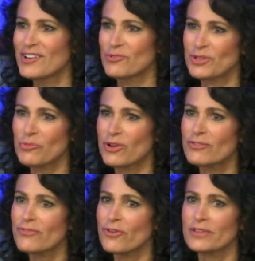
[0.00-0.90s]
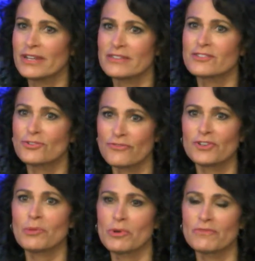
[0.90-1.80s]
really wonderful, and then I served for a
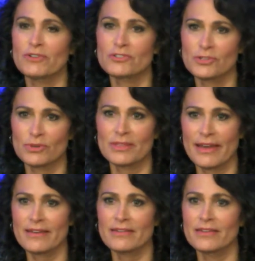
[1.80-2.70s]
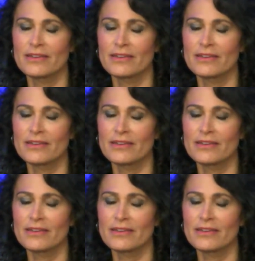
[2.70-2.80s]
number of years doing that,